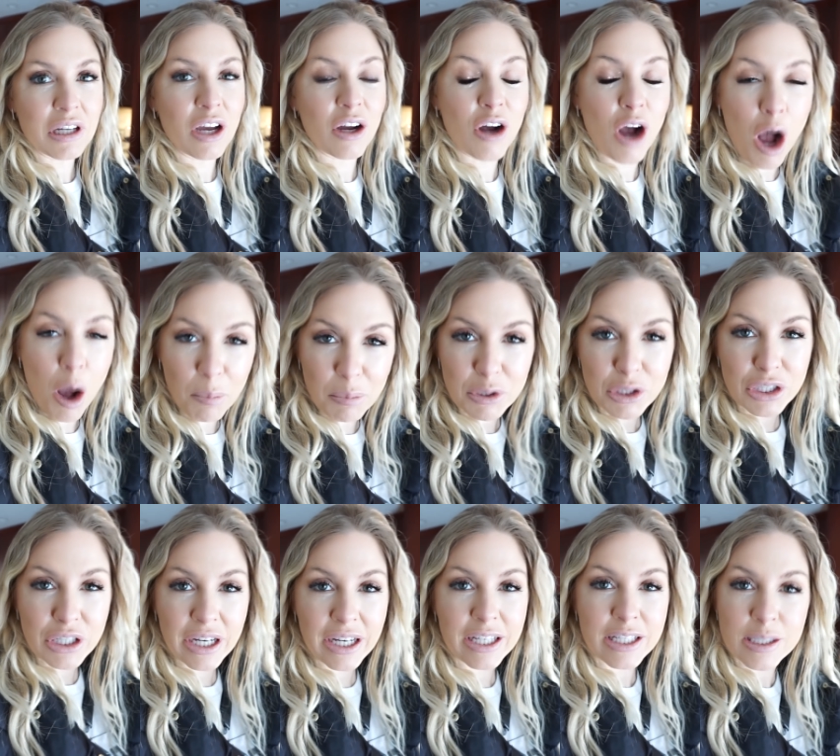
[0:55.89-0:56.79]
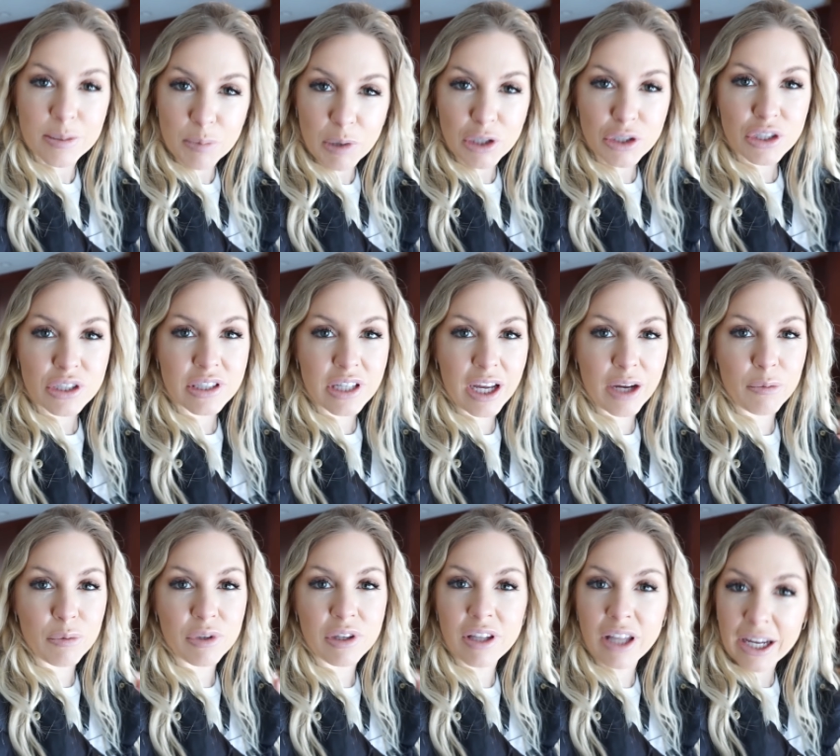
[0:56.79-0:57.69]
accomplishing as much as I
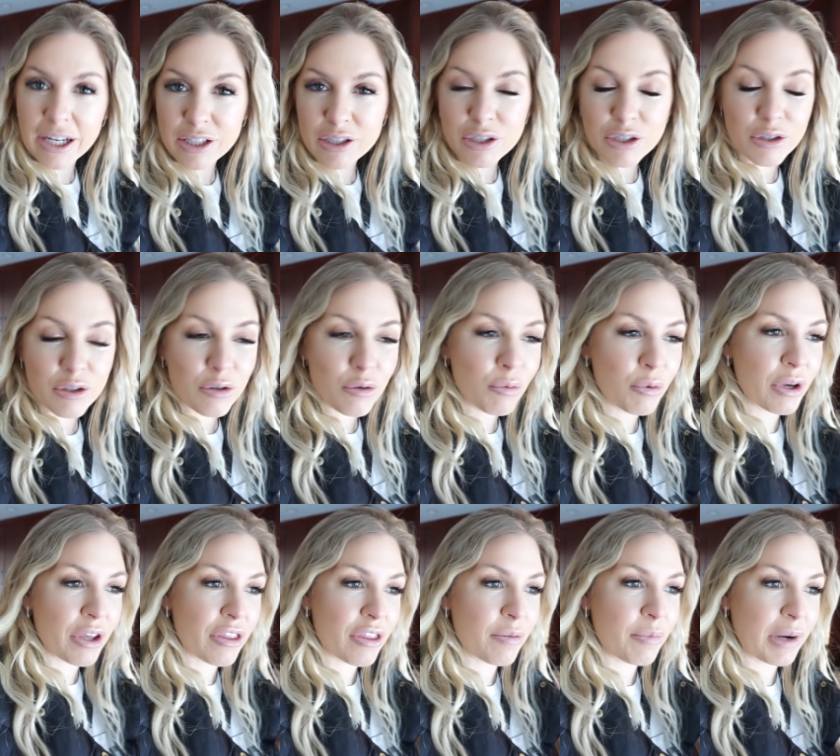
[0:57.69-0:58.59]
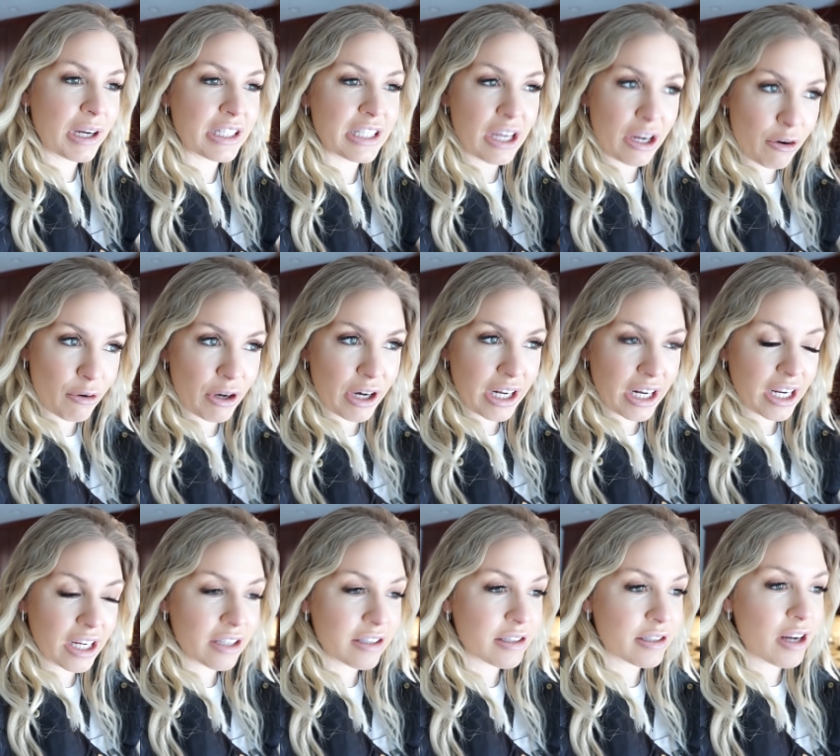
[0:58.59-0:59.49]
would like to with my
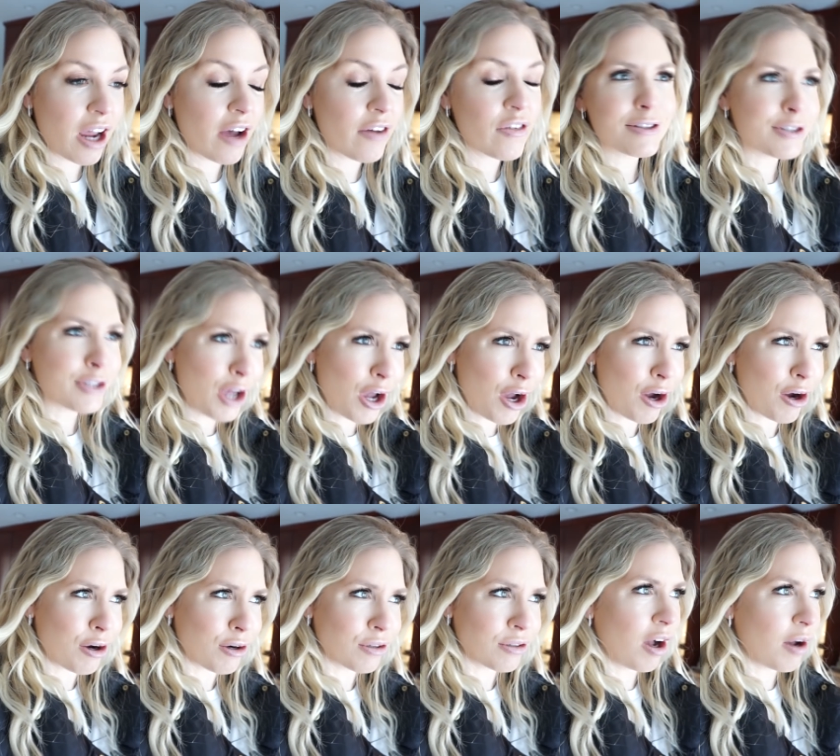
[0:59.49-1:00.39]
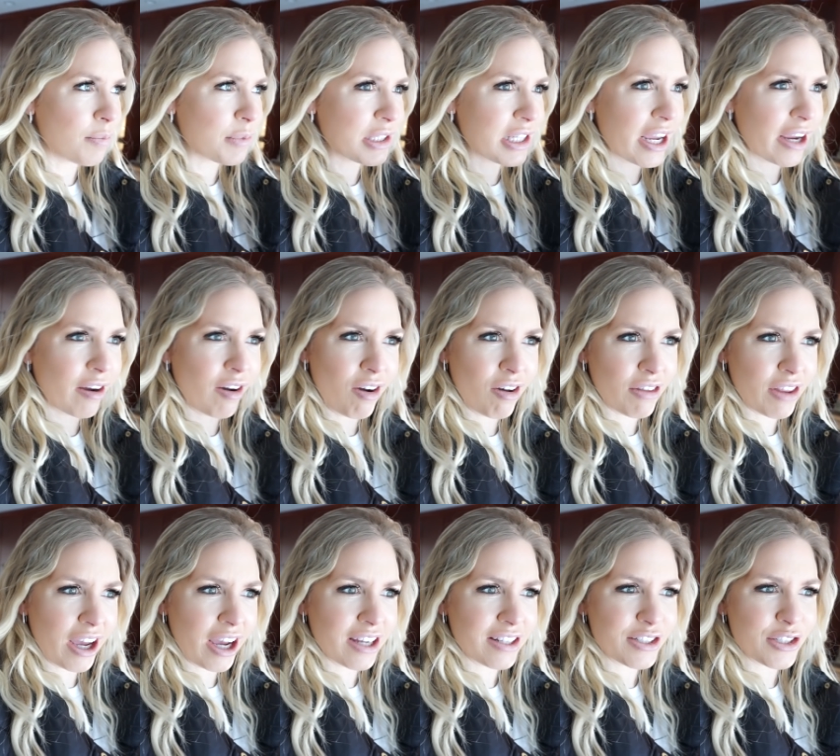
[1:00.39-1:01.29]
decorating and stuff. So I'm saying all
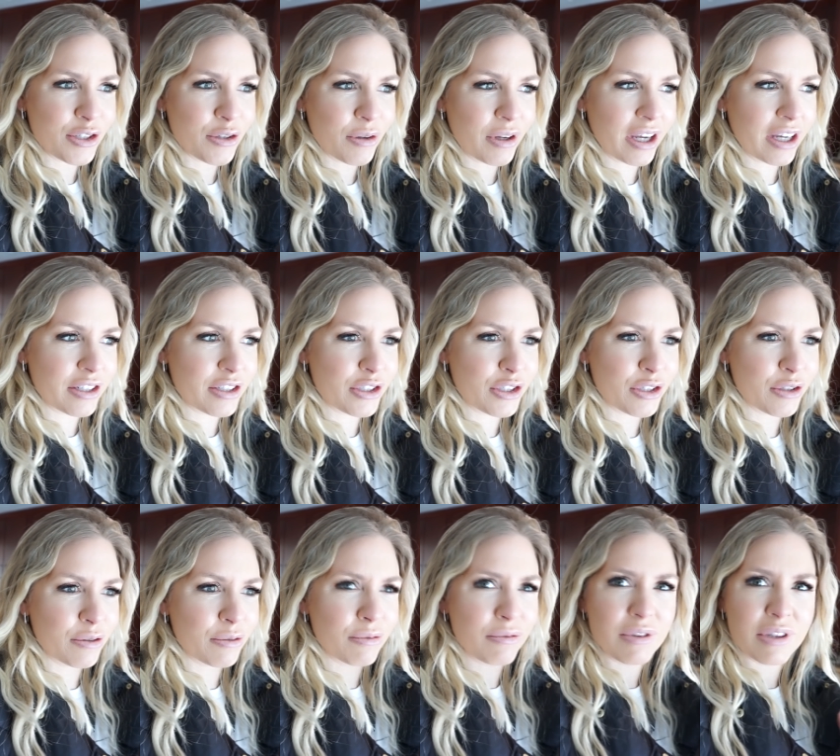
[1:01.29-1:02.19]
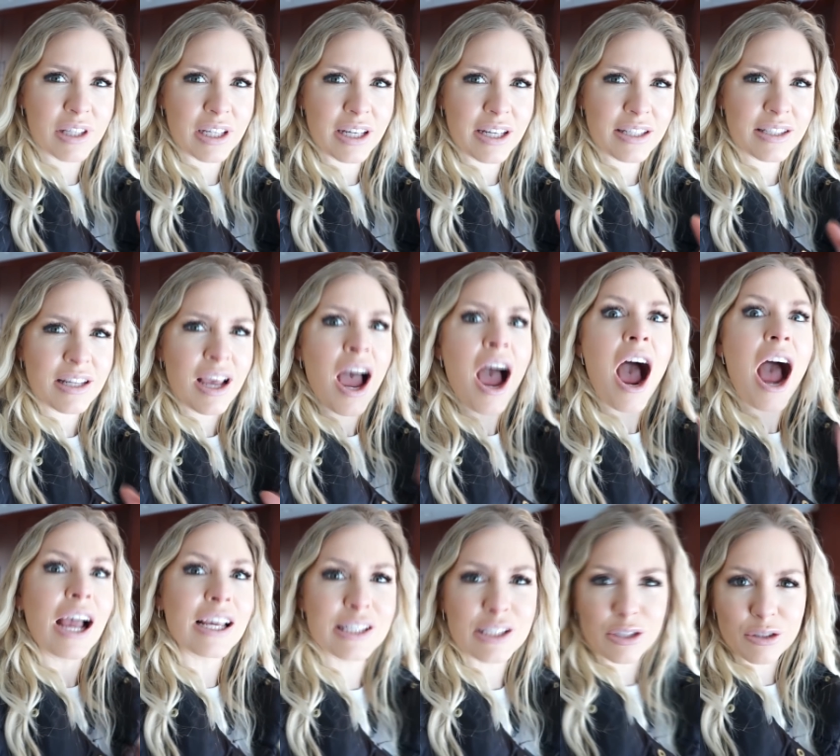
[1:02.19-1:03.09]
that to get to this.
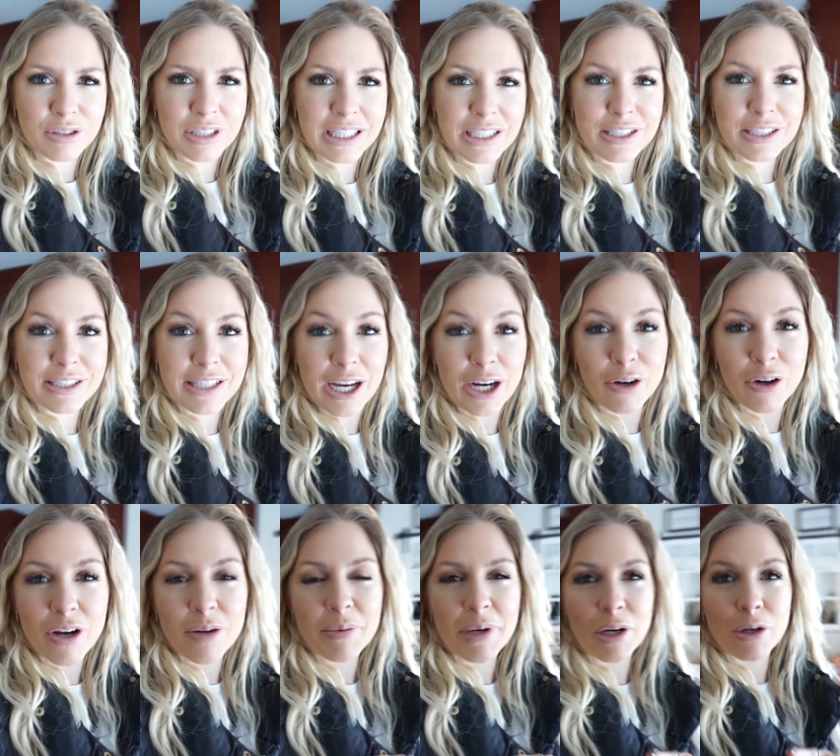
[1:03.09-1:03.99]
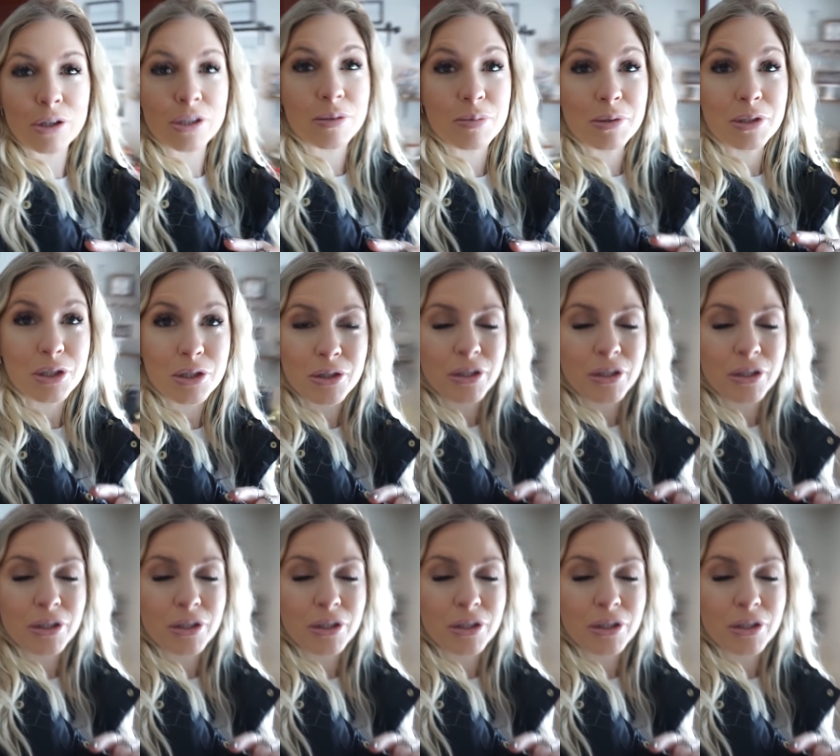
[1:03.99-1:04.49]
I still need to decorate my Christmas